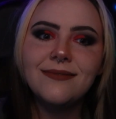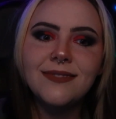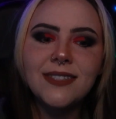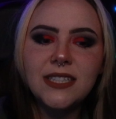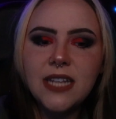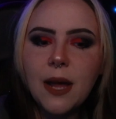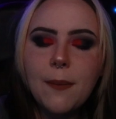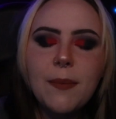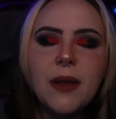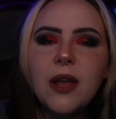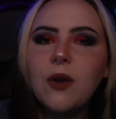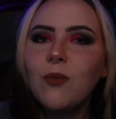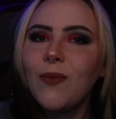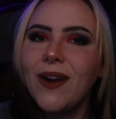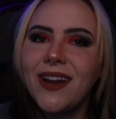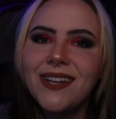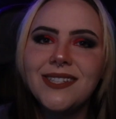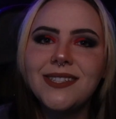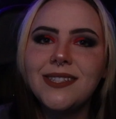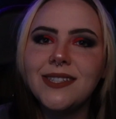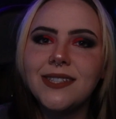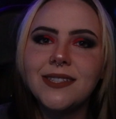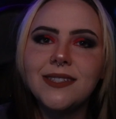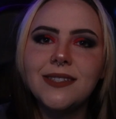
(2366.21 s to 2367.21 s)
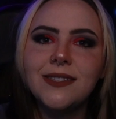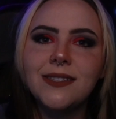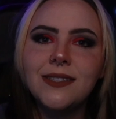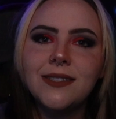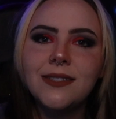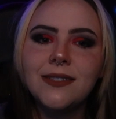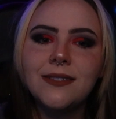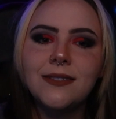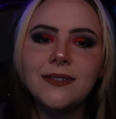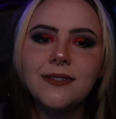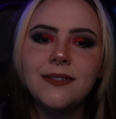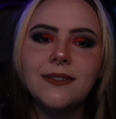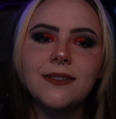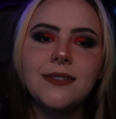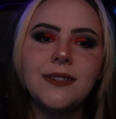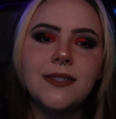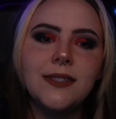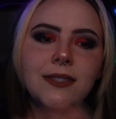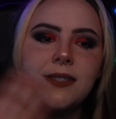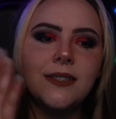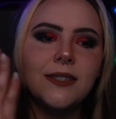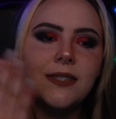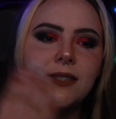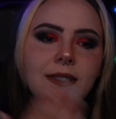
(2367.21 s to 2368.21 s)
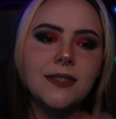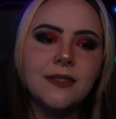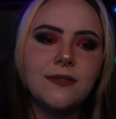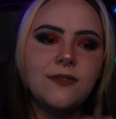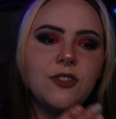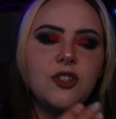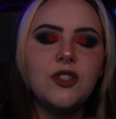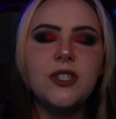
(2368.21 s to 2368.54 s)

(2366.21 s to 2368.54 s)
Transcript: Stop being racist. If